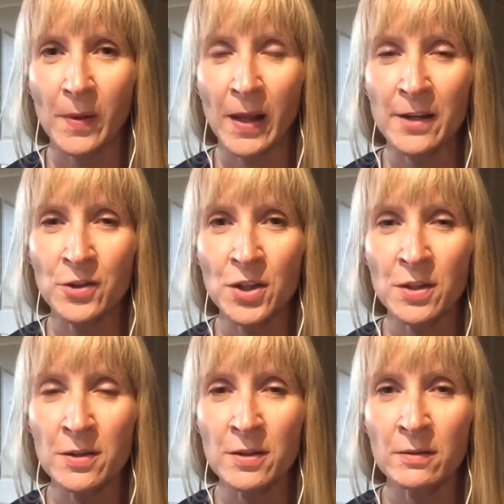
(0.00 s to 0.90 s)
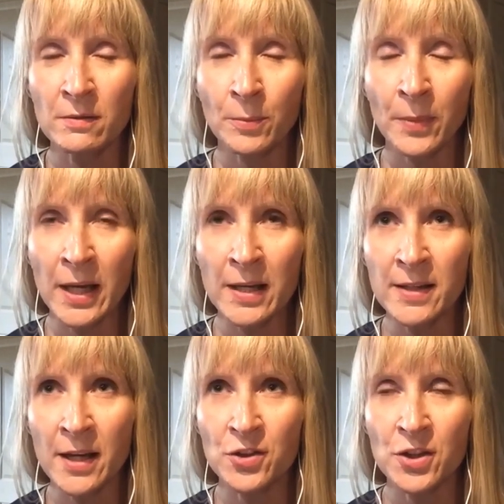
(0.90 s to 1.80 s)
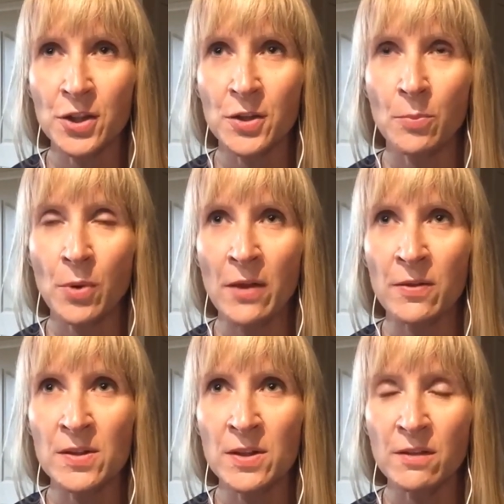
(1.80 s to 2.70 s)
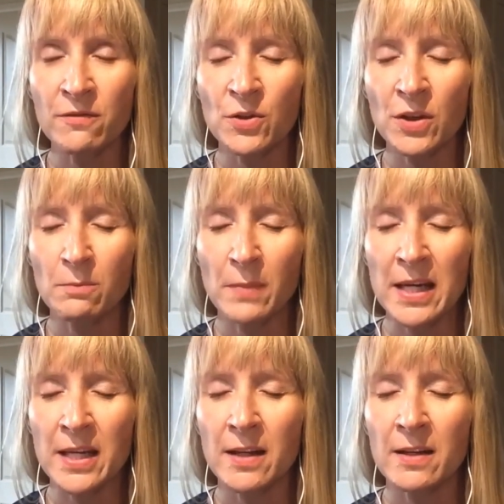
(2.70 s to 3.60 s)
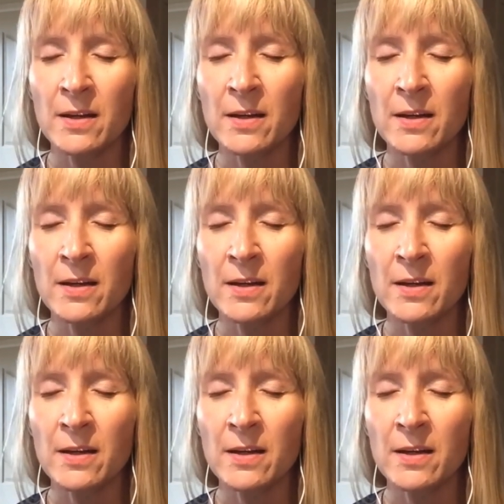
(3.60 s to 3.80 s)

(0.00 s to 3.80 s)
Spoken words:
And just pay attention to the breath and see if you can make it